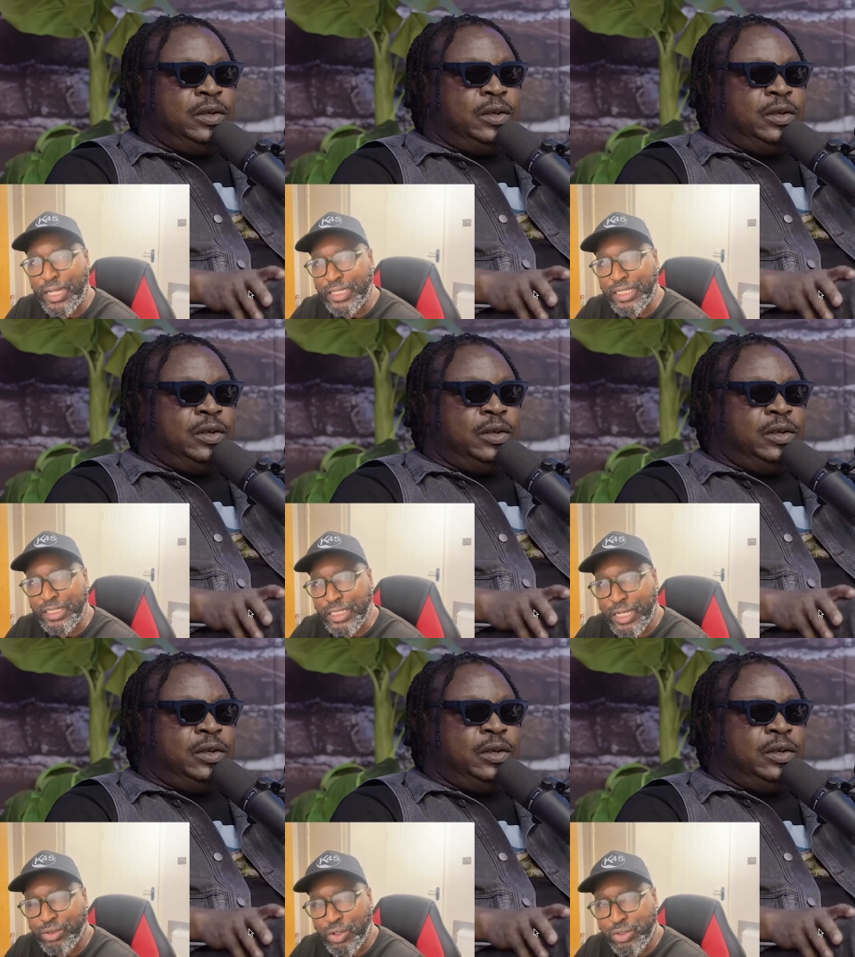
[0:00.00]
Speaker 1: And then he
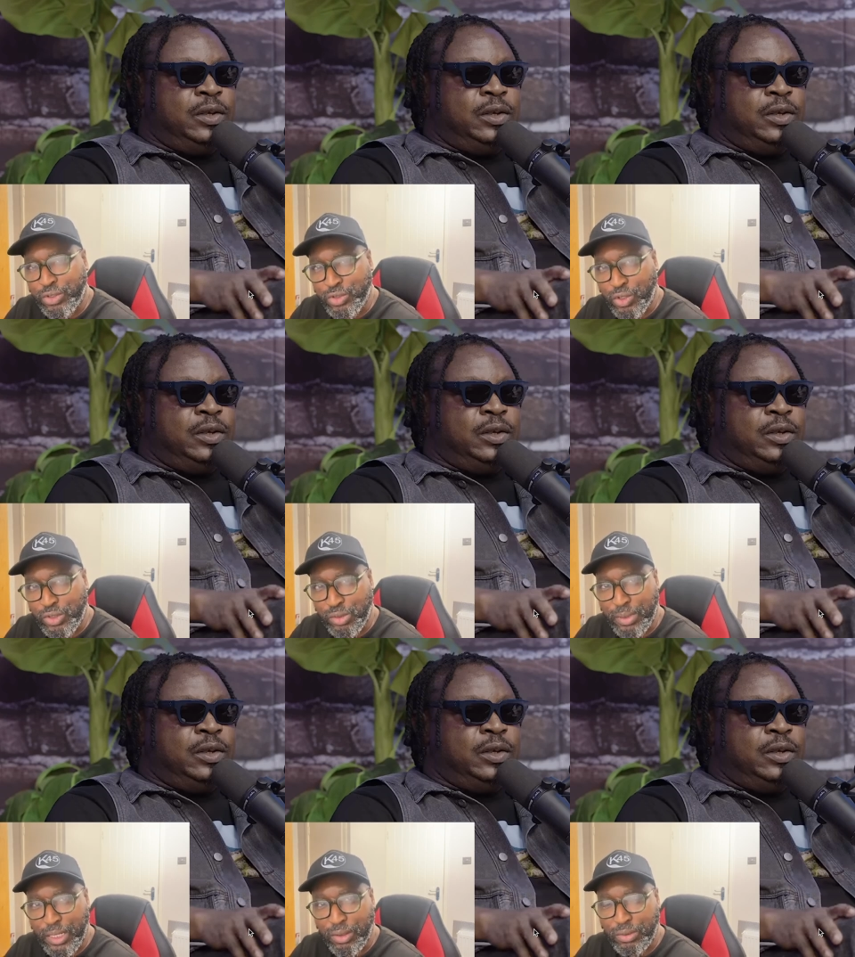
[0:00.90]
now also talks
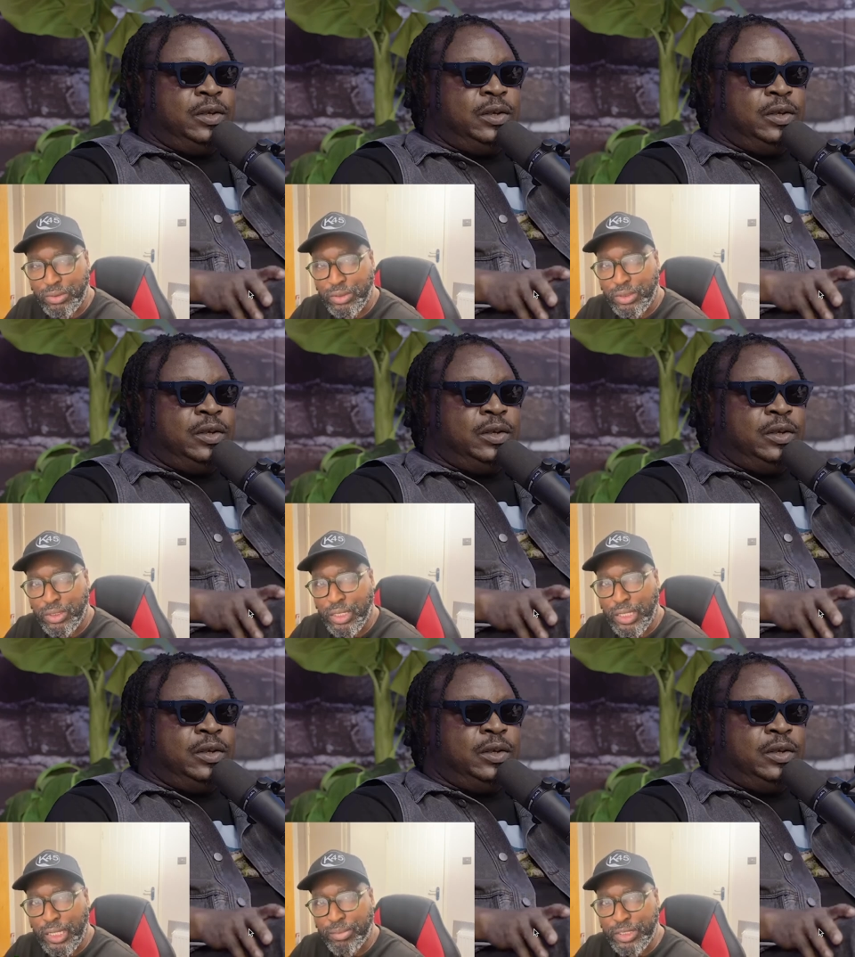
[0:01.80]
about
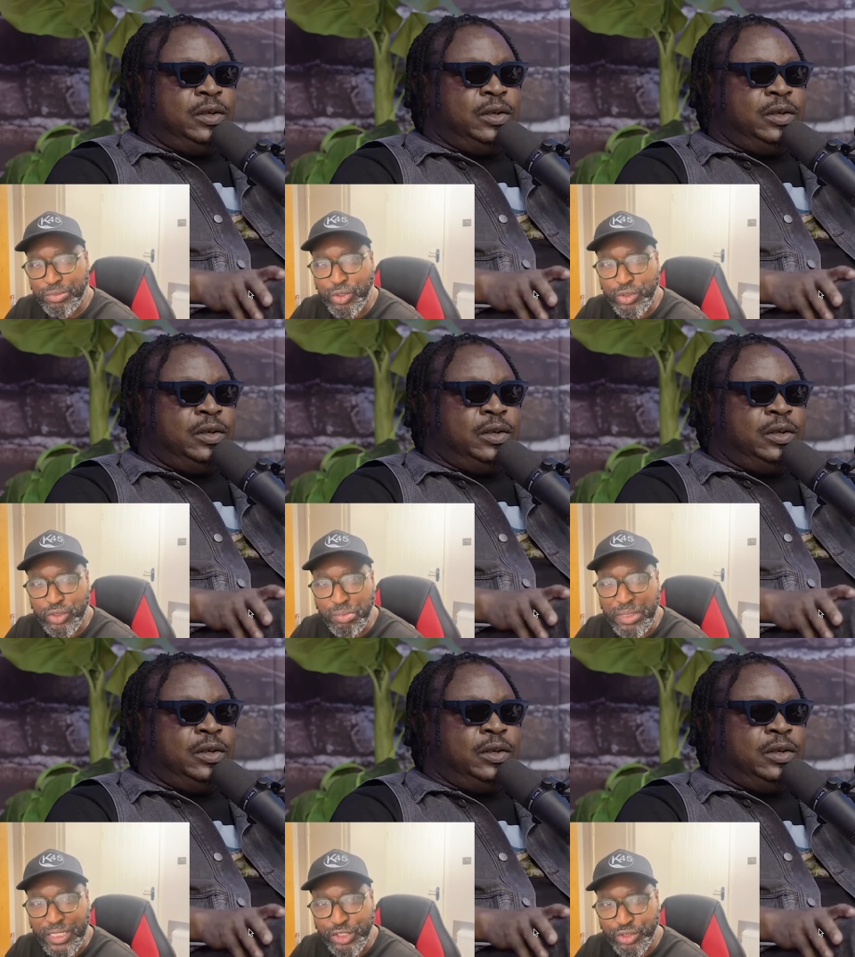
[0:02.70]
him going to
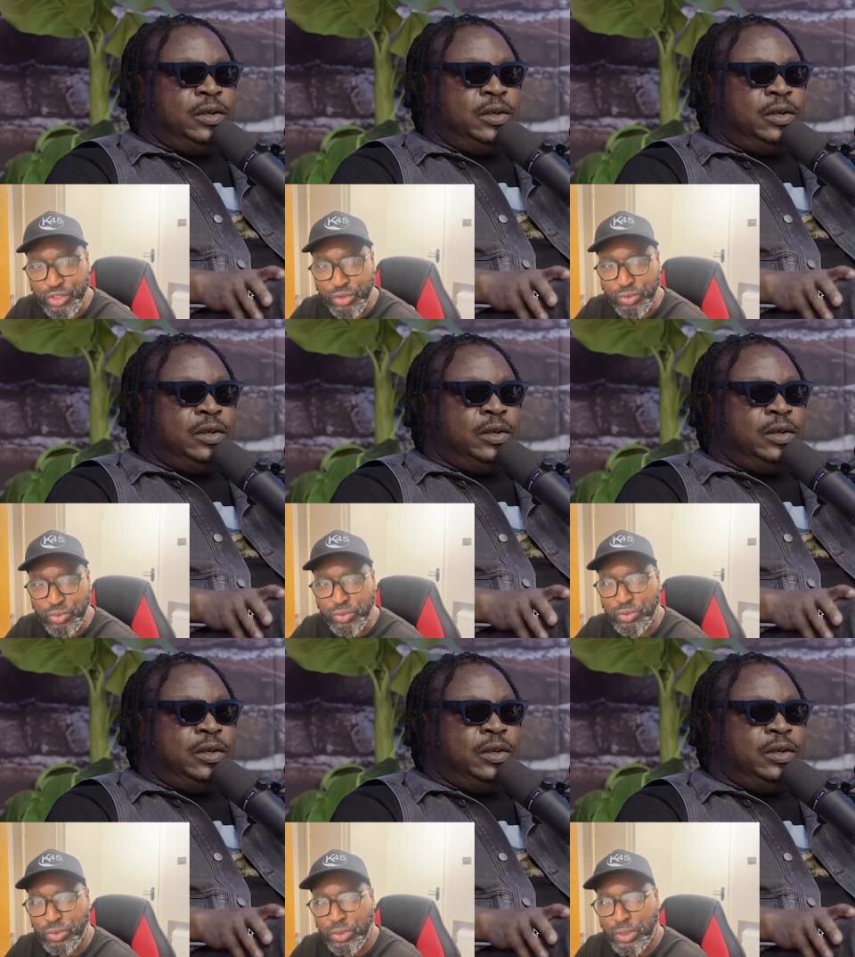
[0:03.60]
military school,